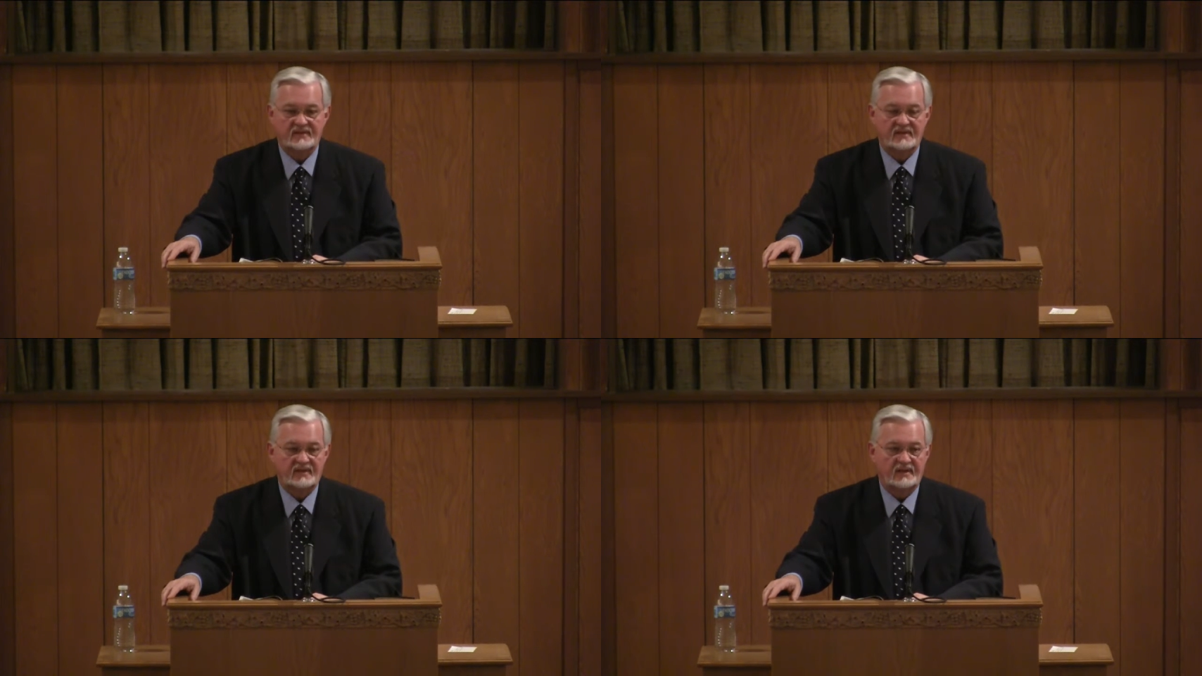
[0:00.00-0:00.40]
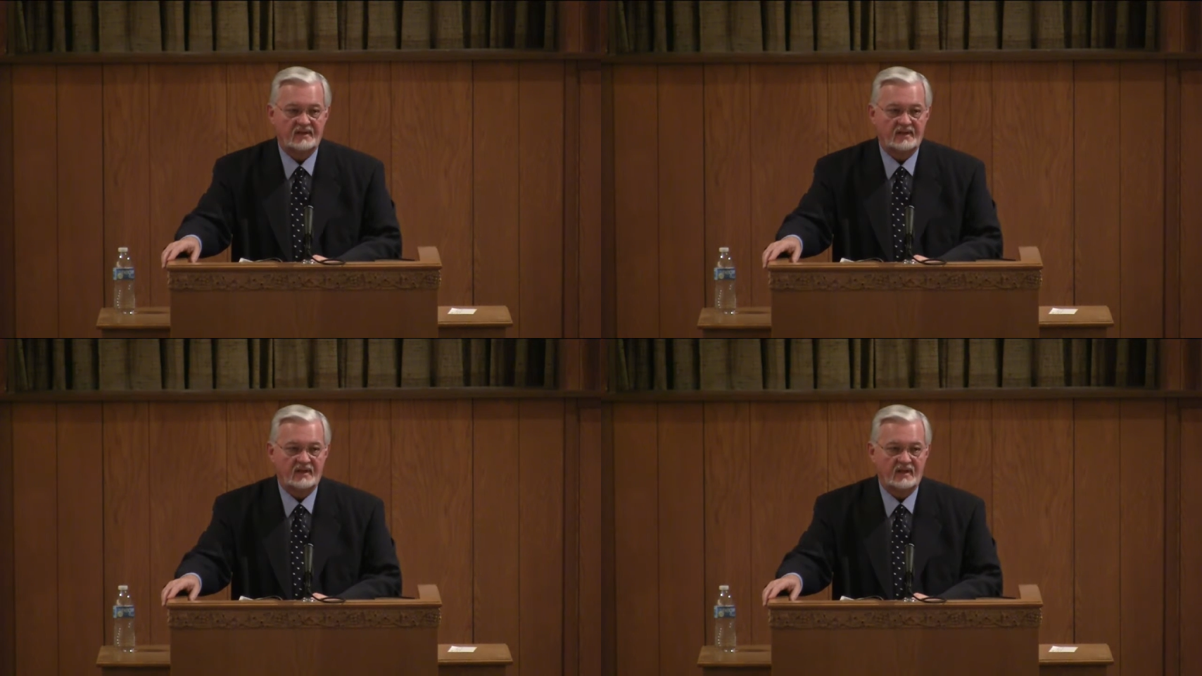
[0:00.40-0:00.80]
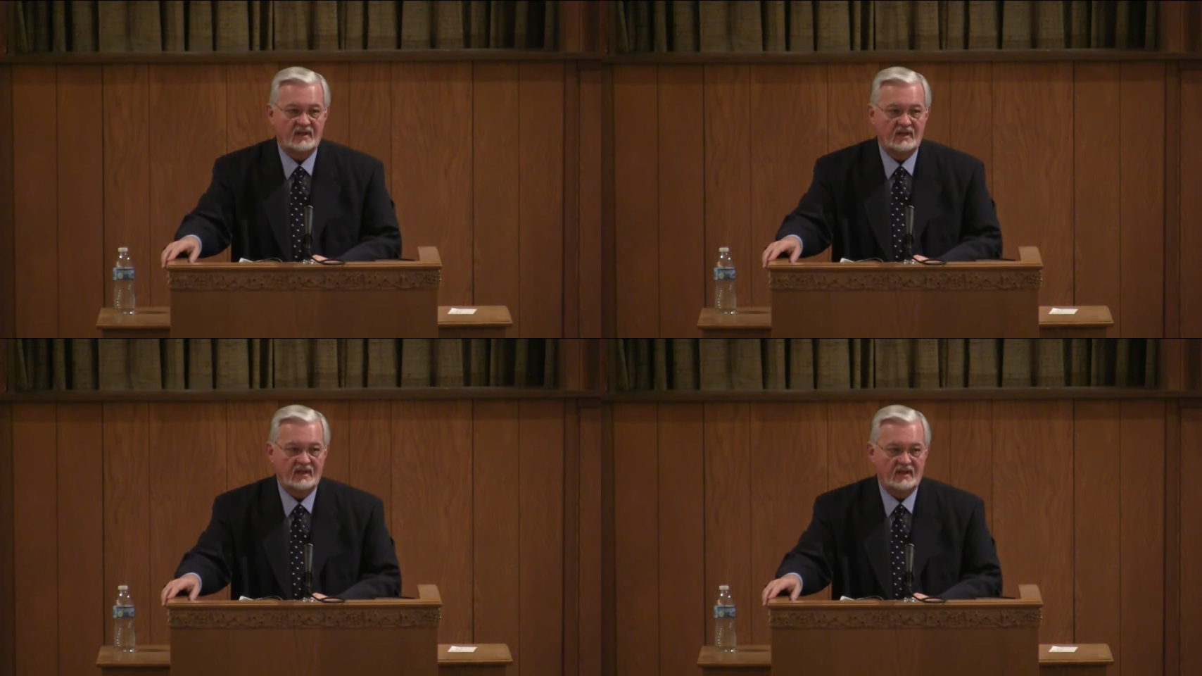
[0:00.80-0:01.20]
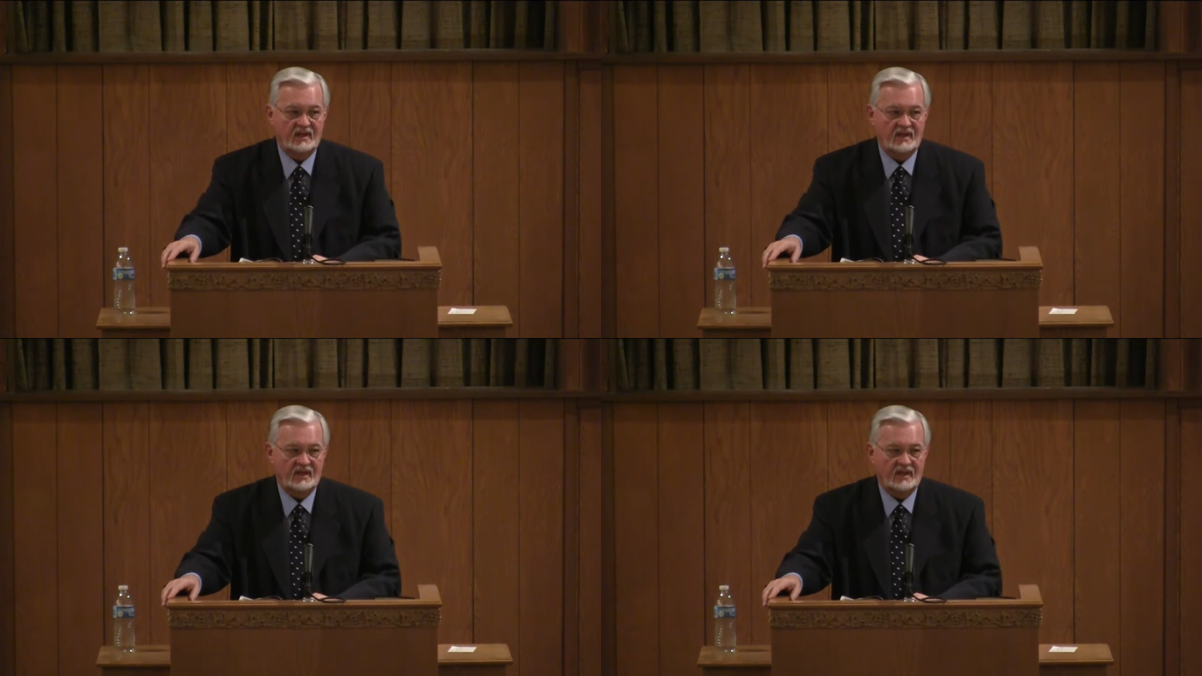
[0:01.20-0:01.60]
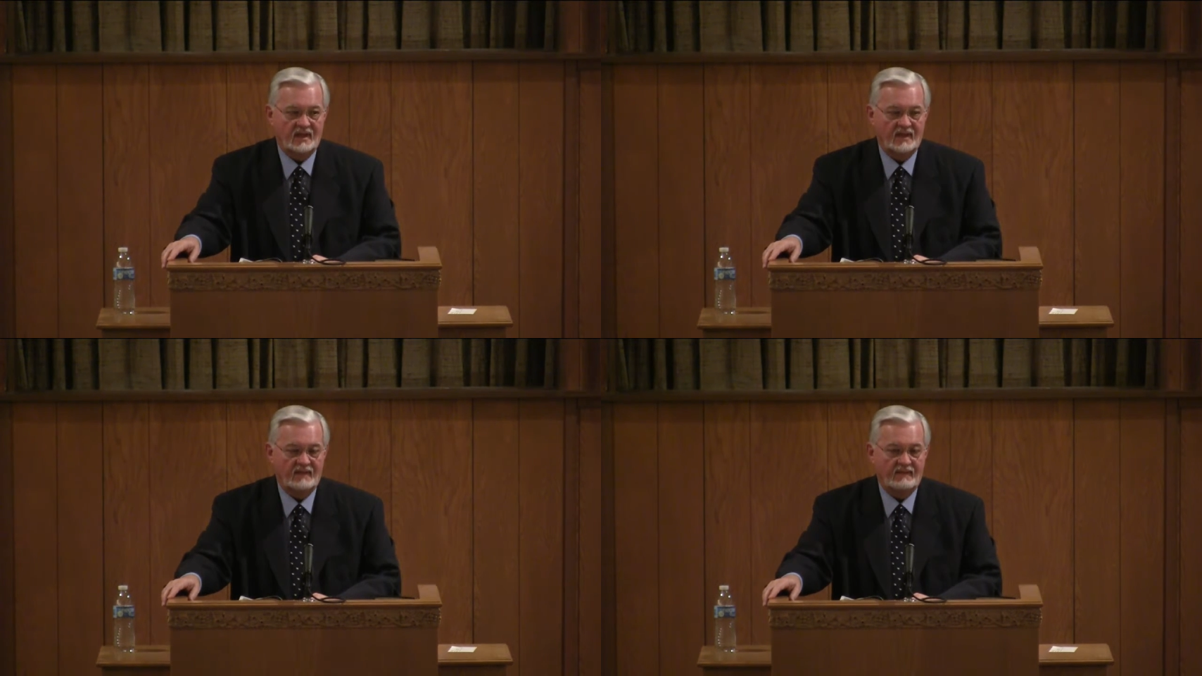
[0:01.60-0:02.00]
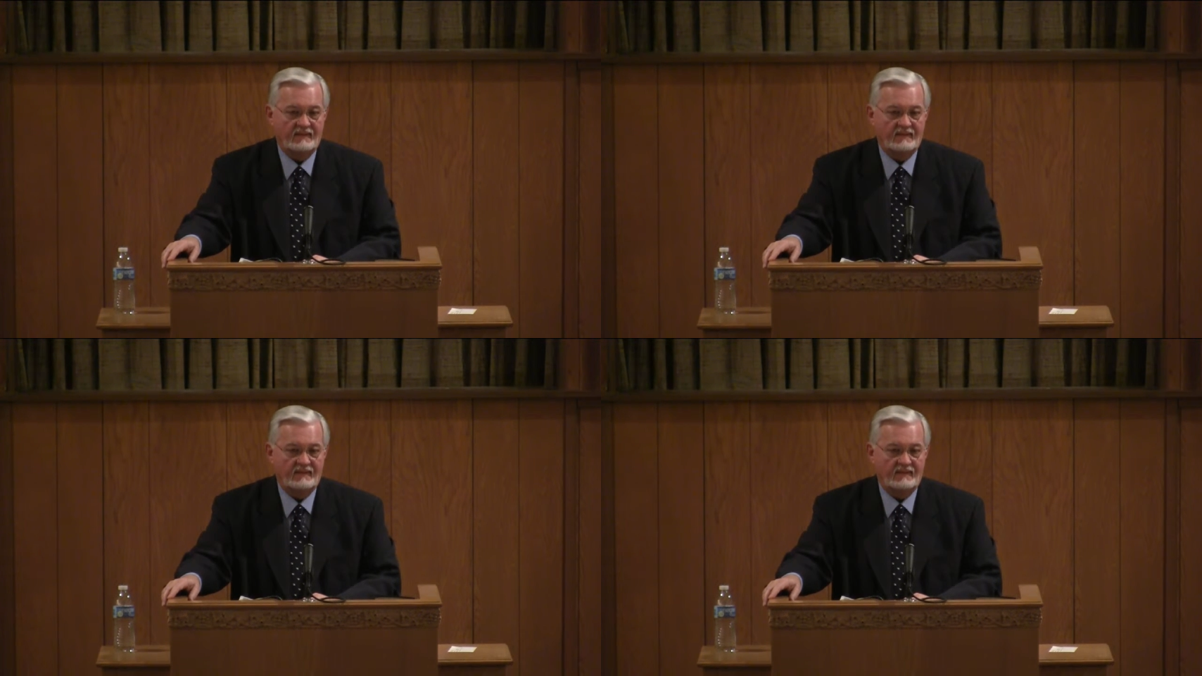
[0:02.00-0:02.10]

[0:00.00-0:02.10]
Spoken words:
[no speech]